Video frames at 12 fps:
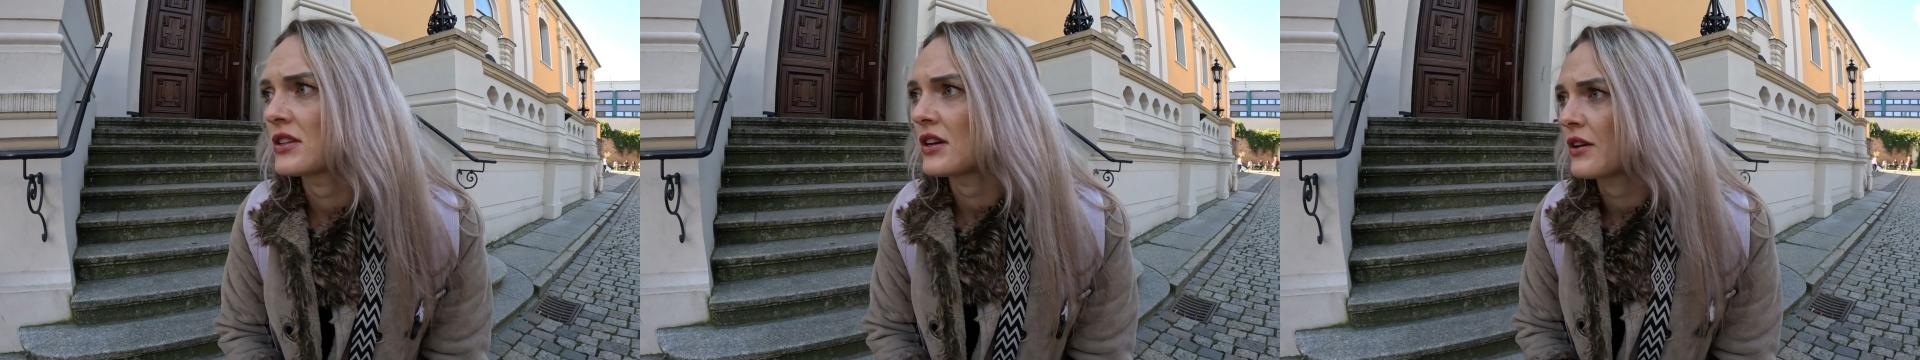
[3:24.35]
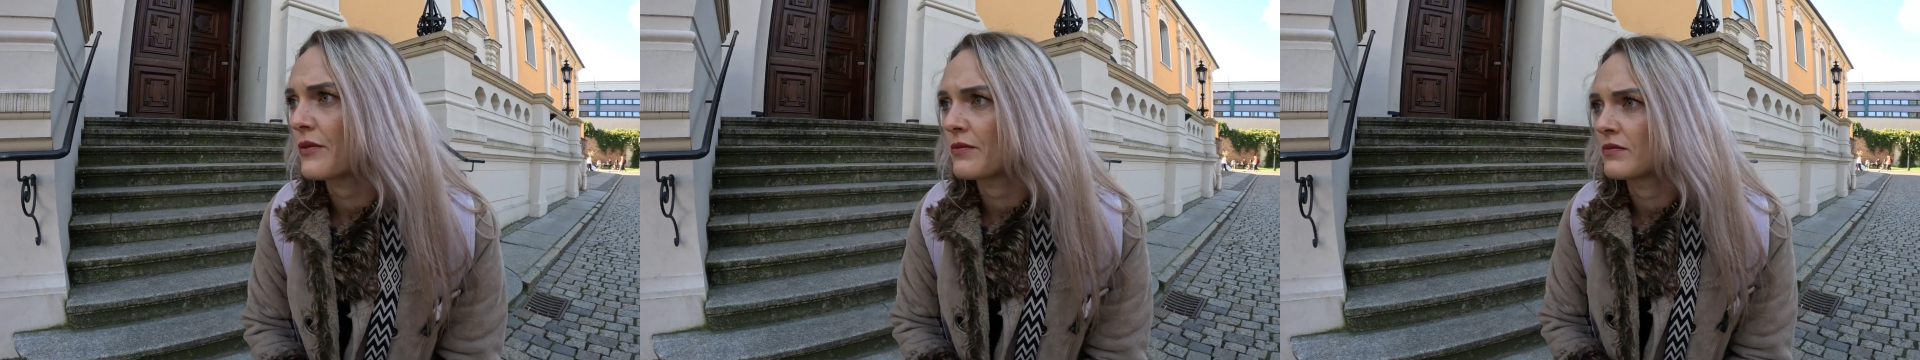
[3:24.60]

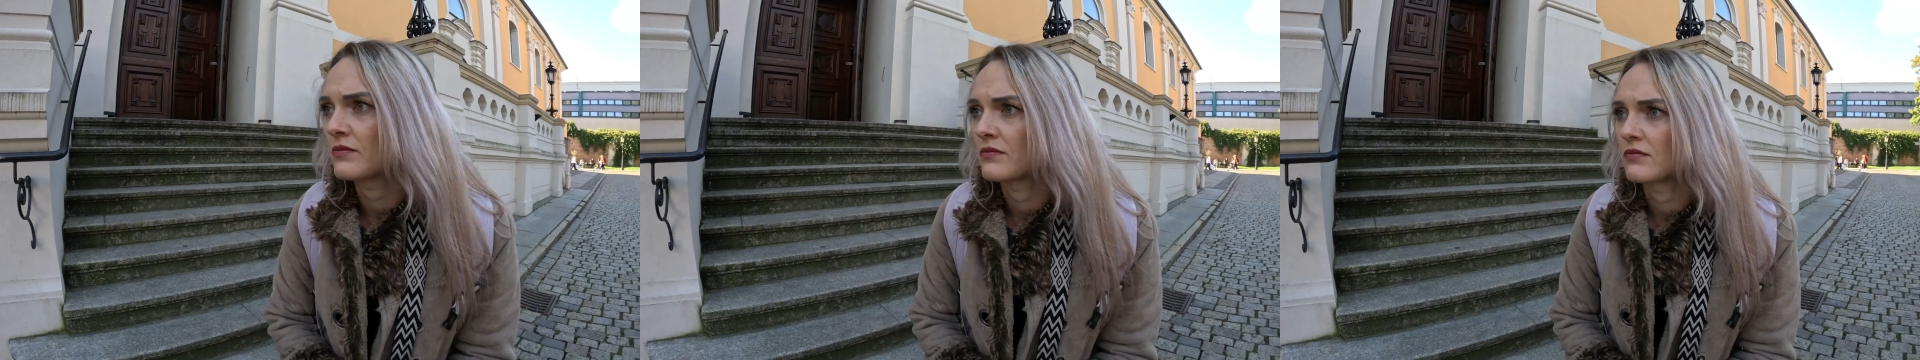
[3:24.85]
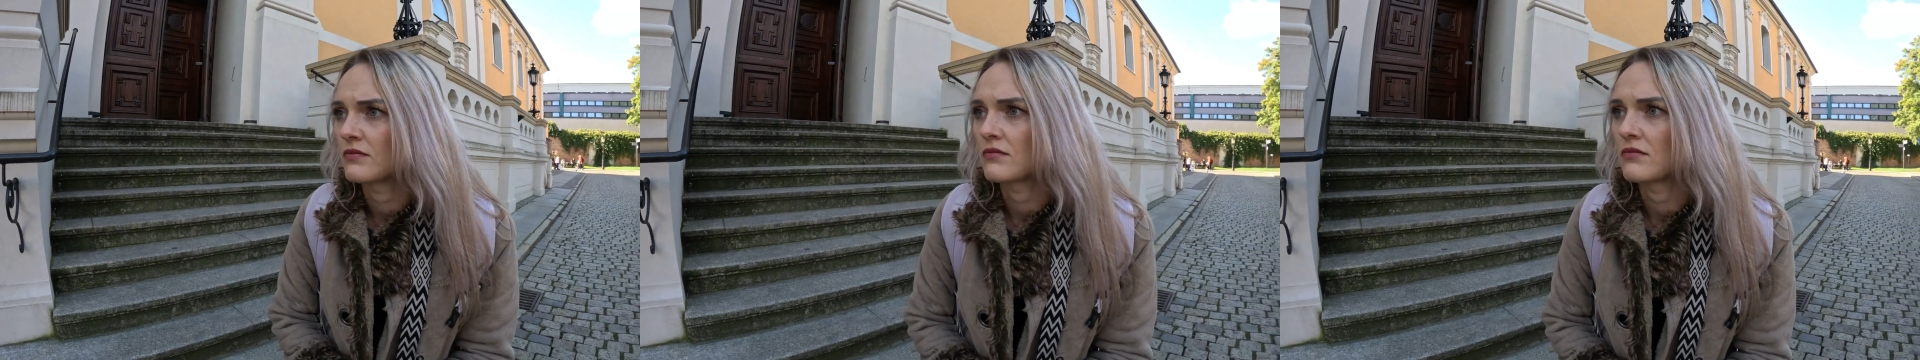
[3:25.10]

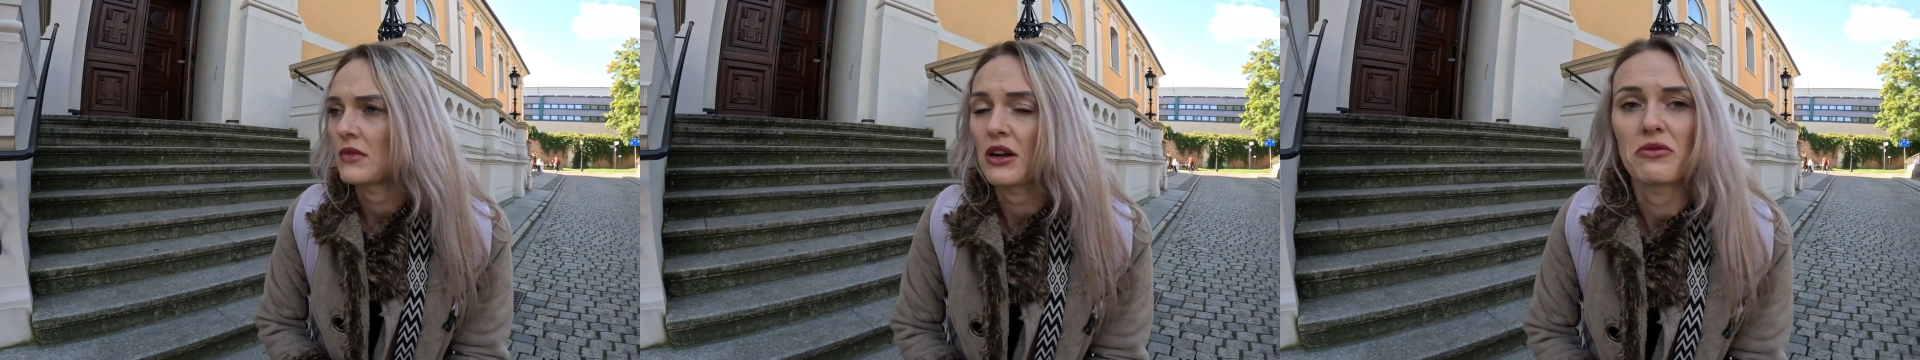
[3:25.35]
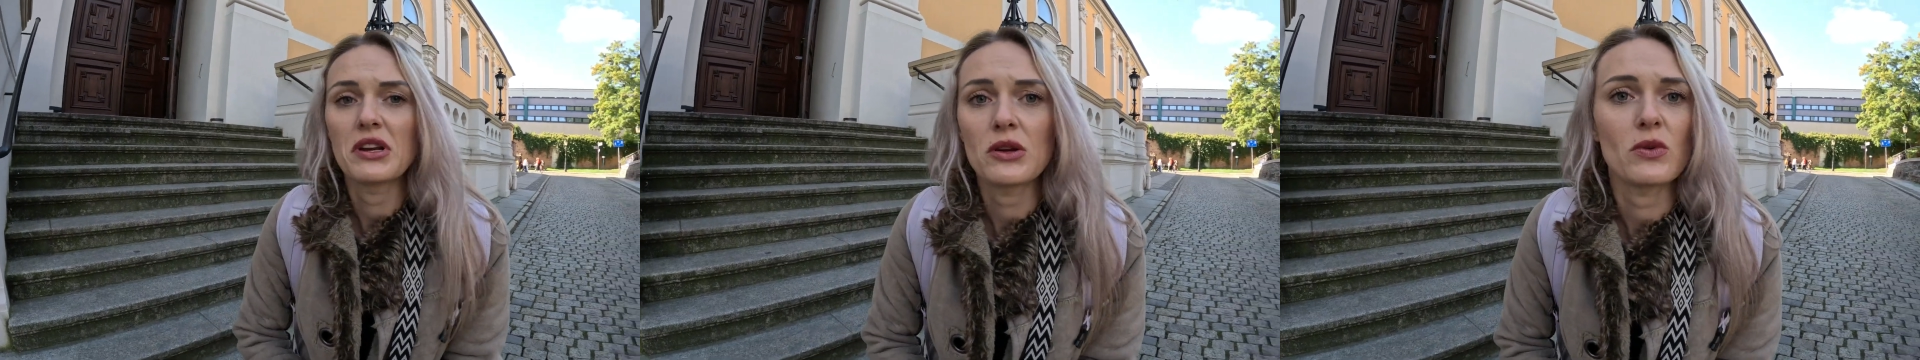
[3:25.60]

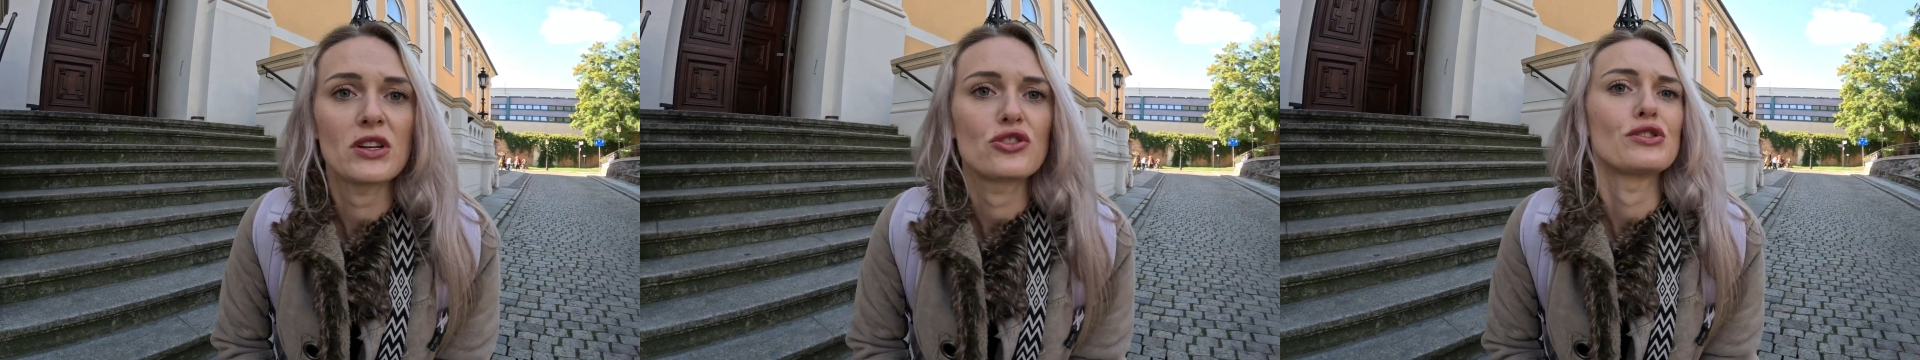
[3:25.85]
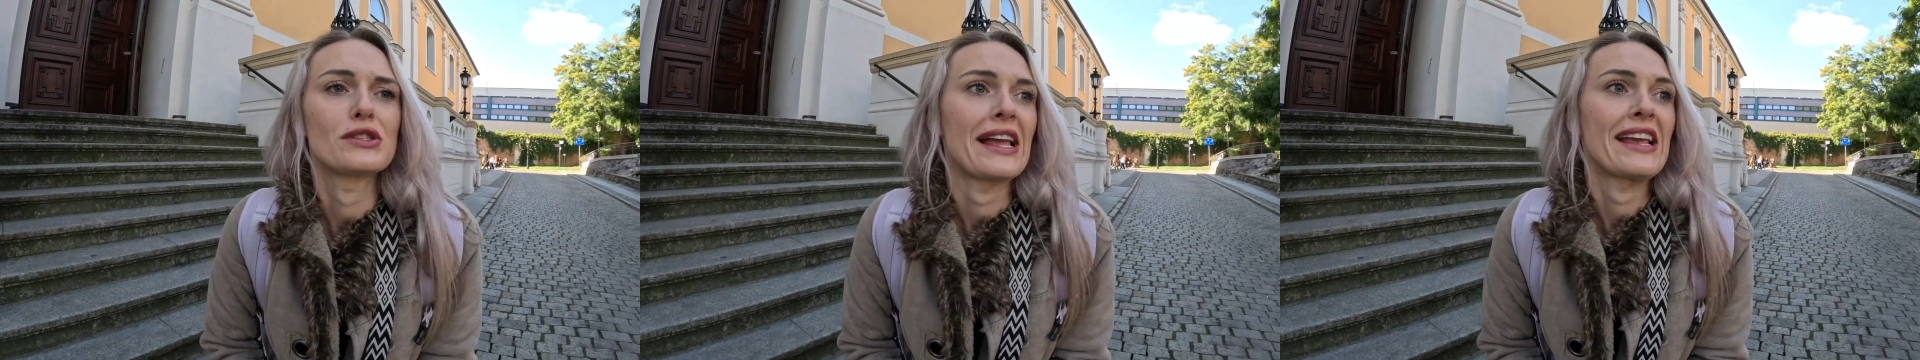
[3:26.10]
I really wanted
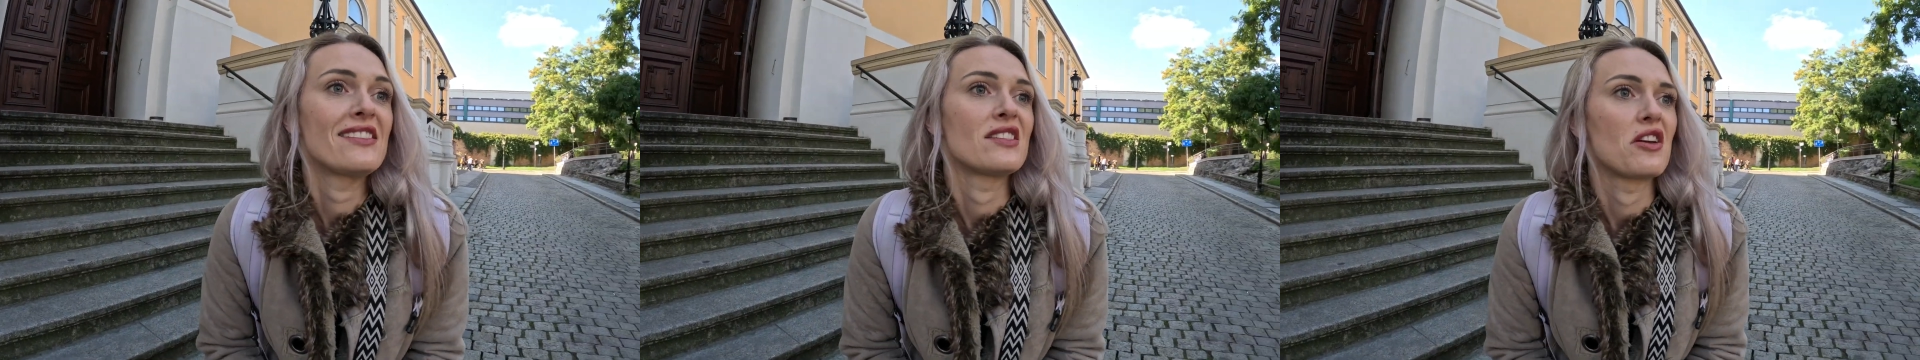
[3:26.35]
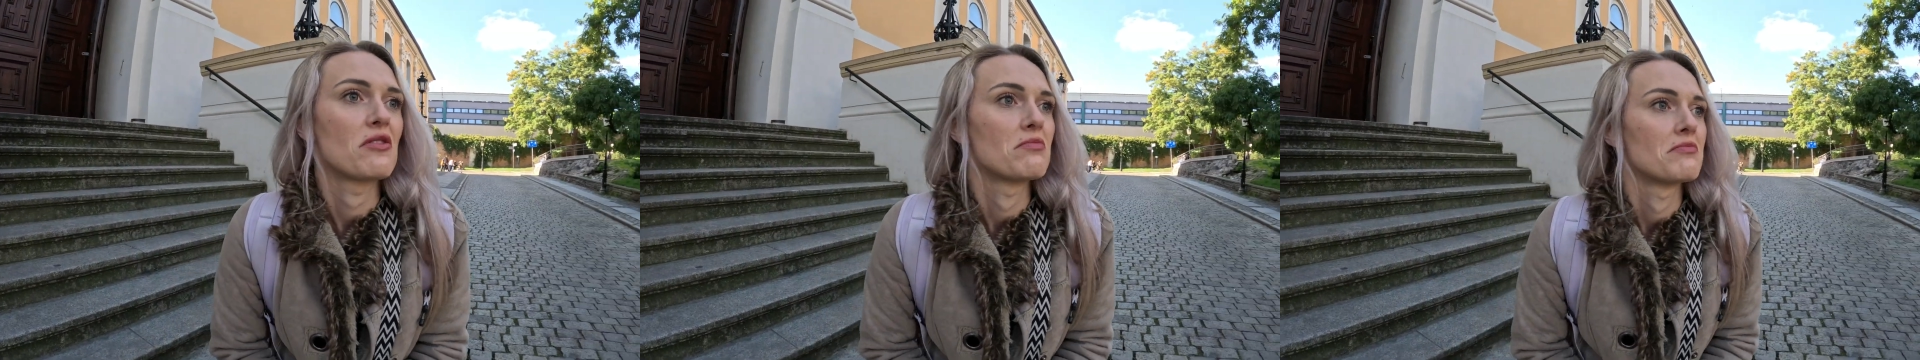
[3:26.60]
to stay in
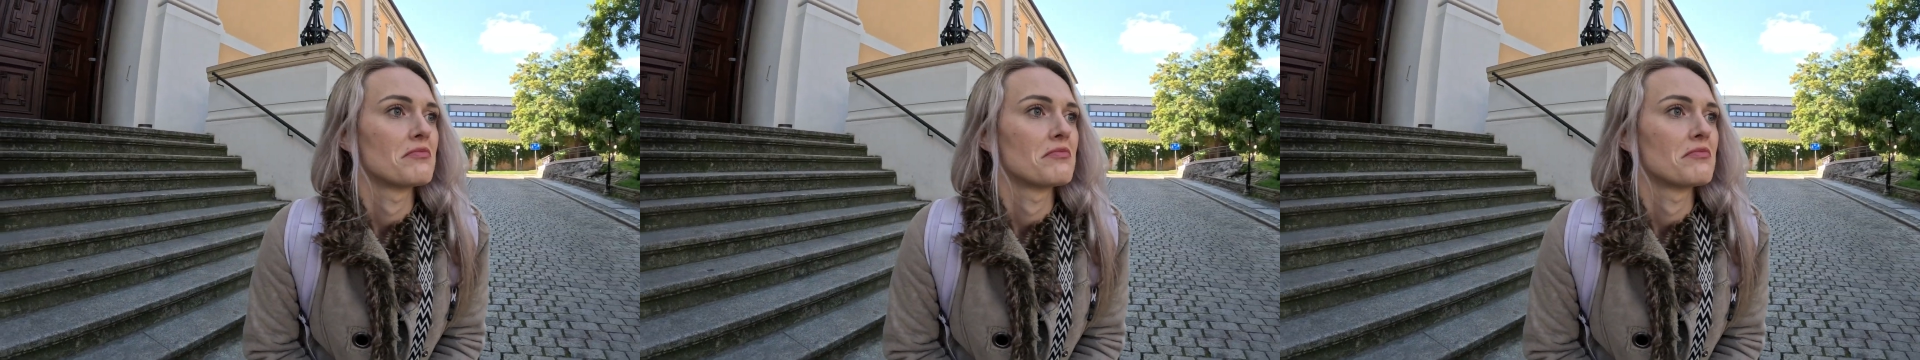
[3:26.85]
there